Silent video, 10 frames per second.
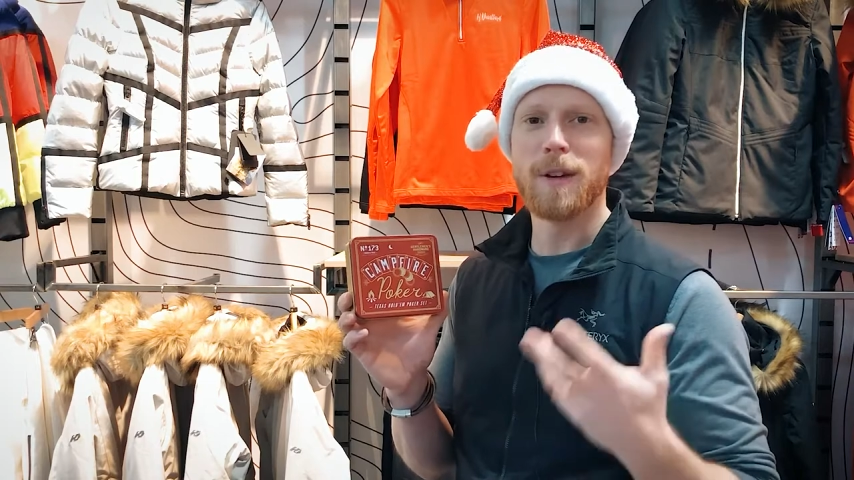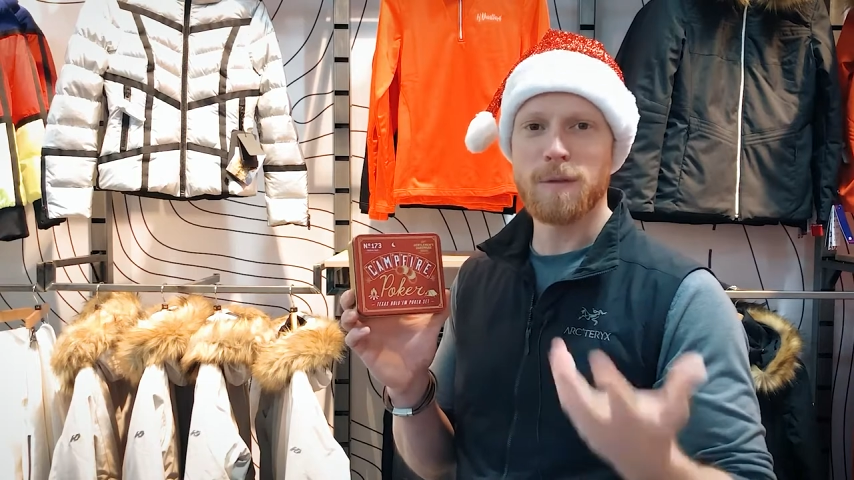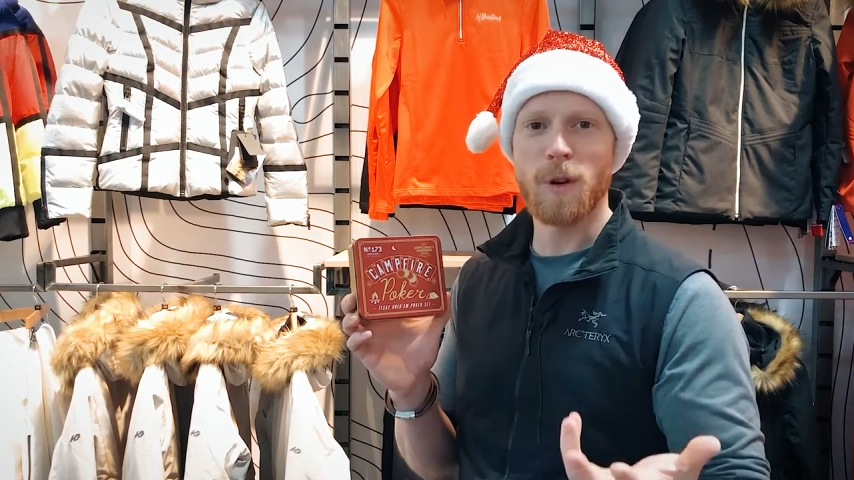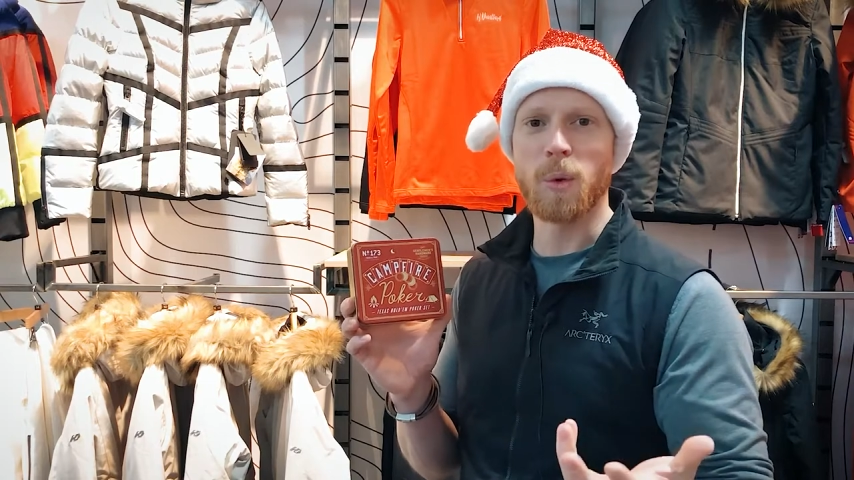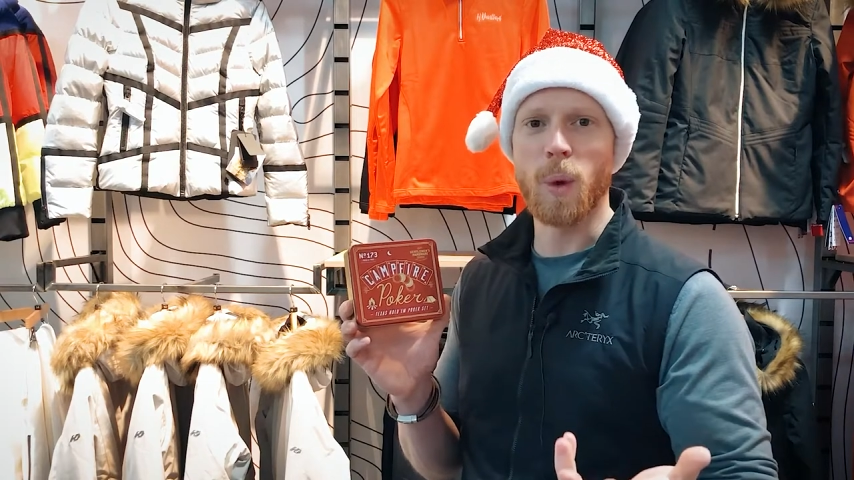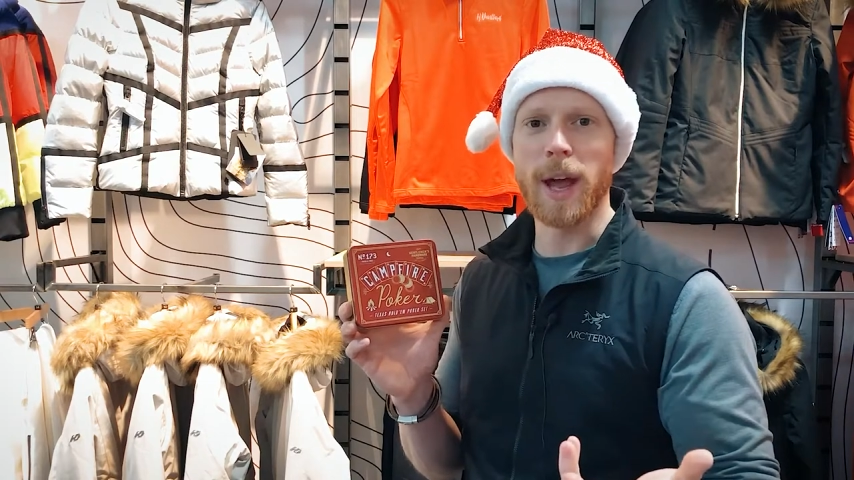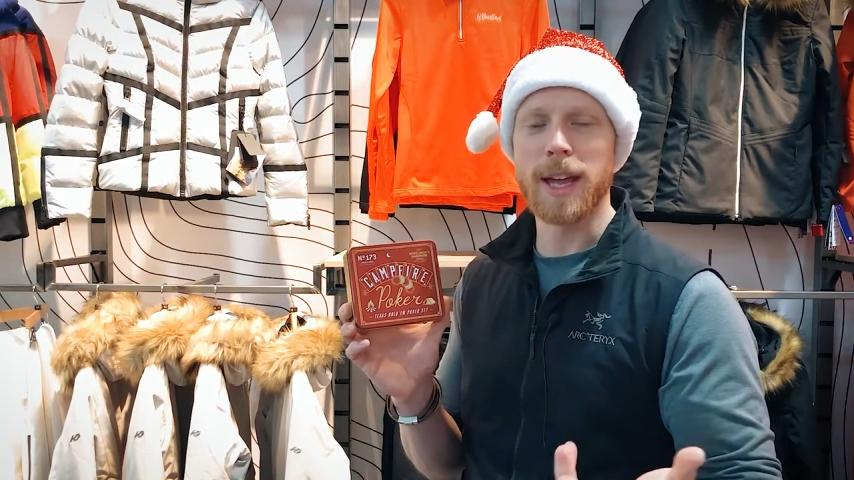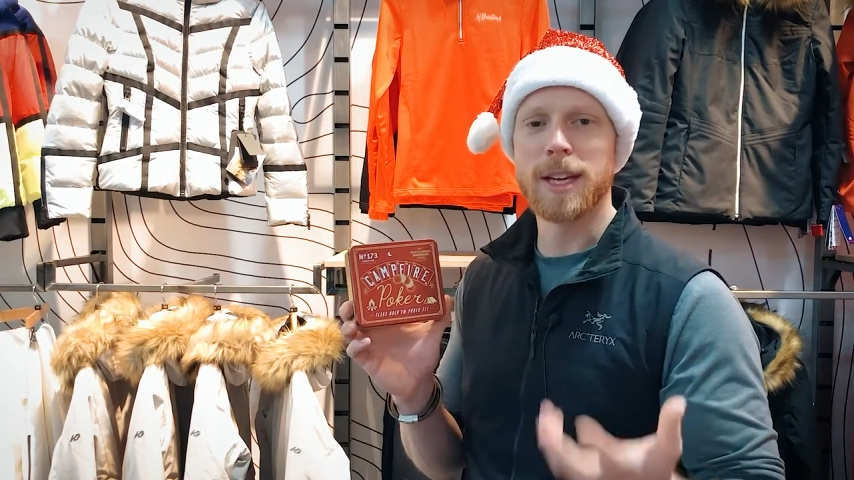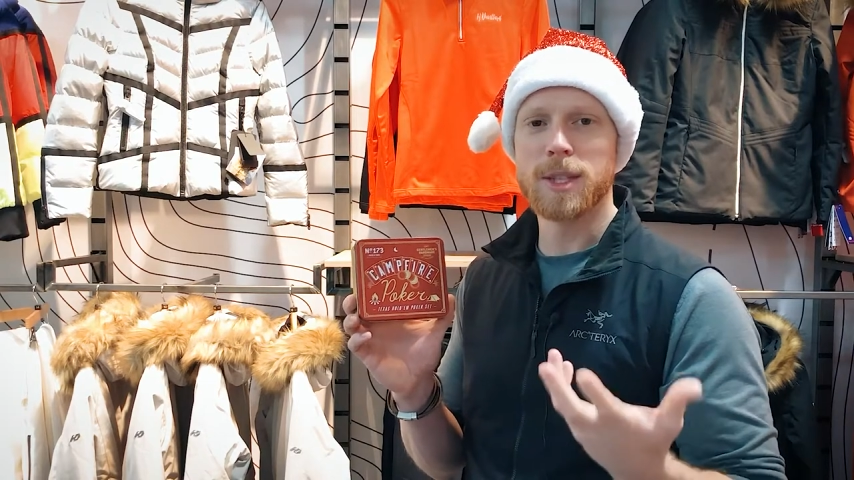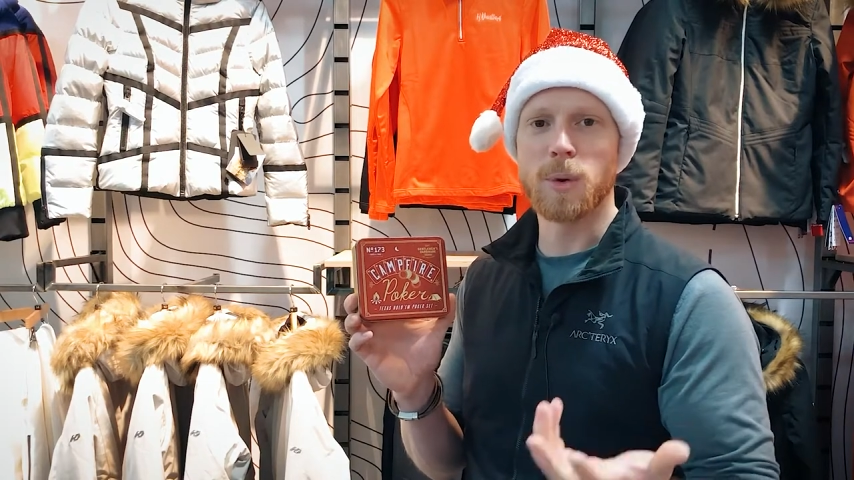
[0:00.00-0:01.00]
fun way
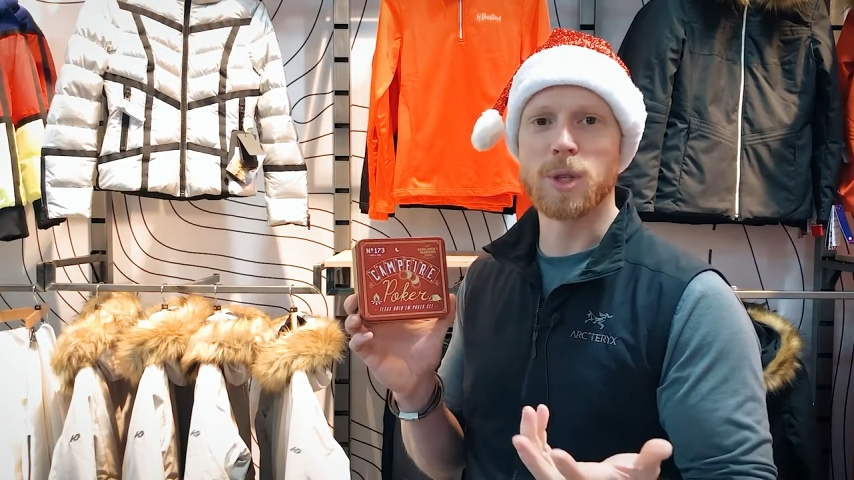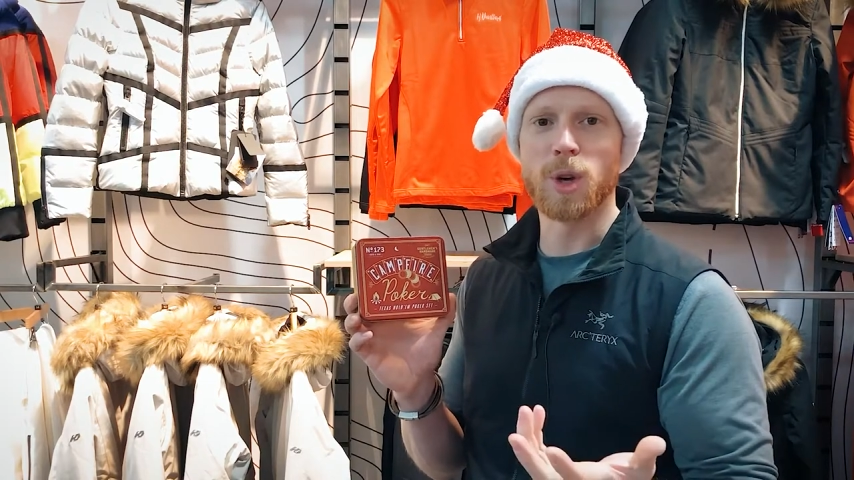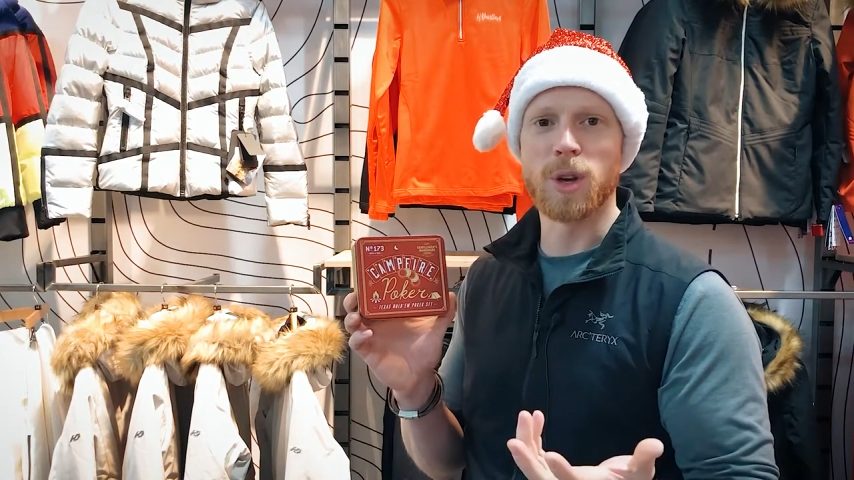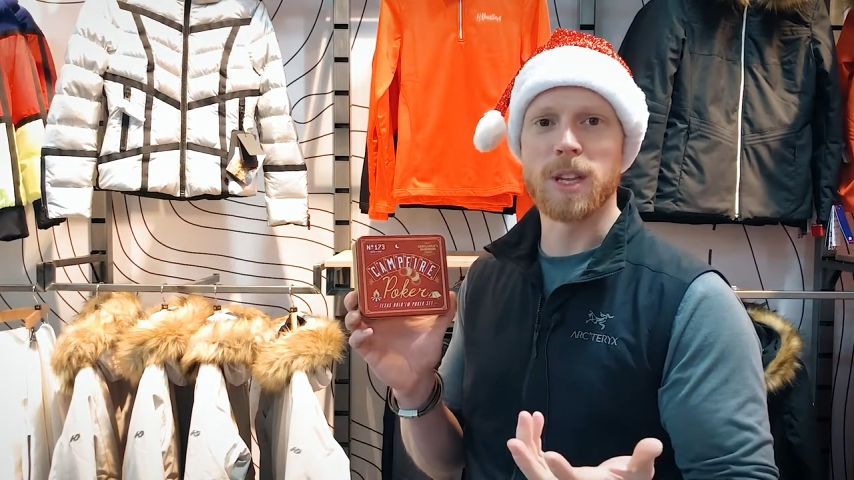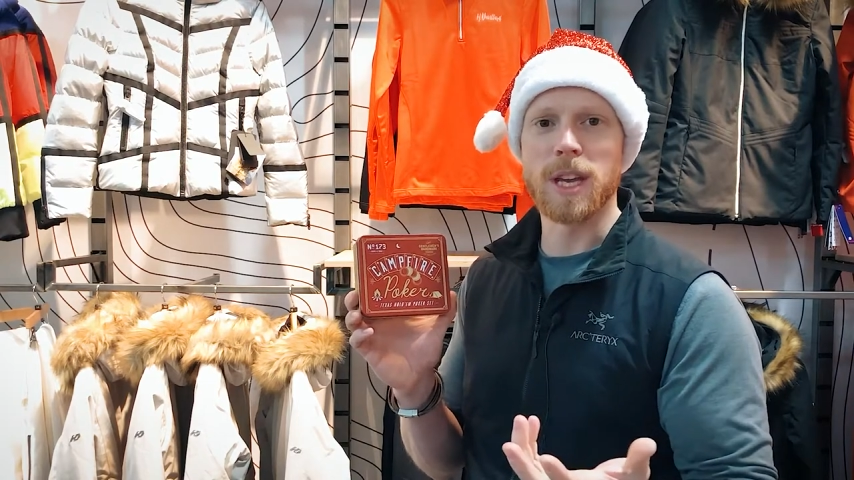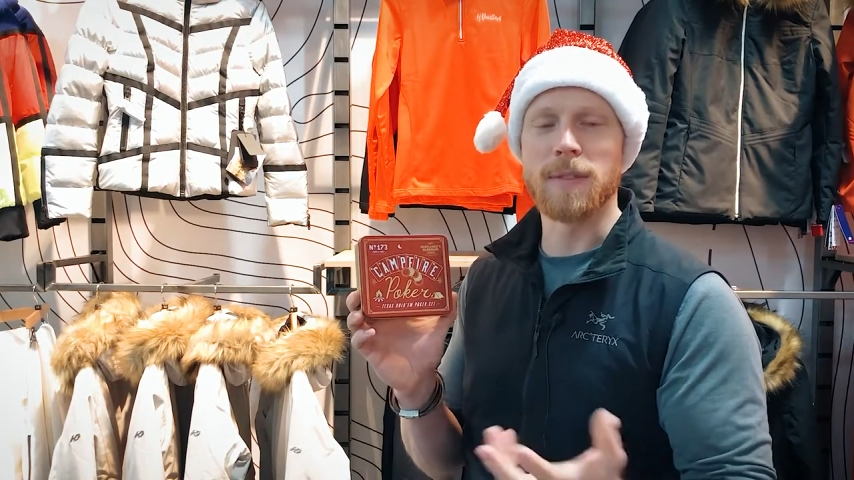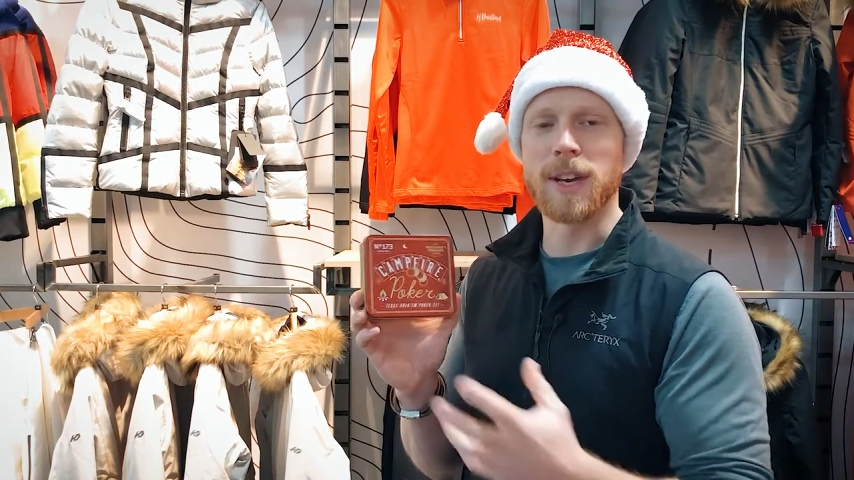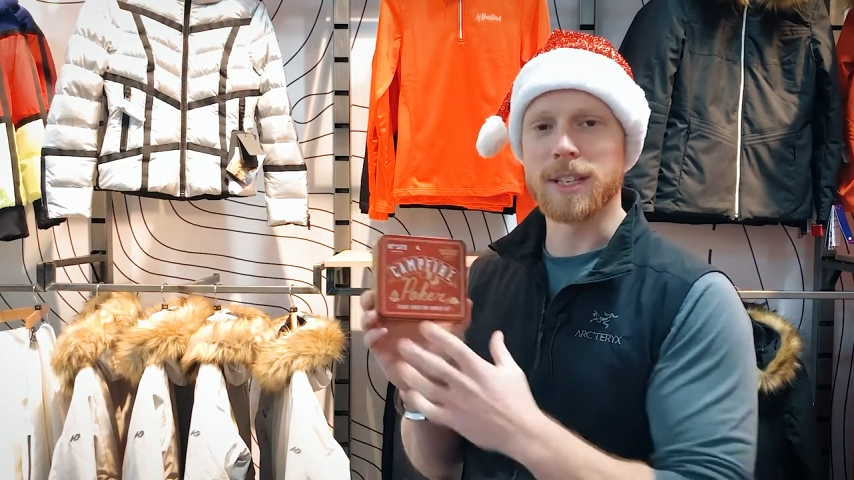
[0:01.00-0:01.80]
to enjoy the evening.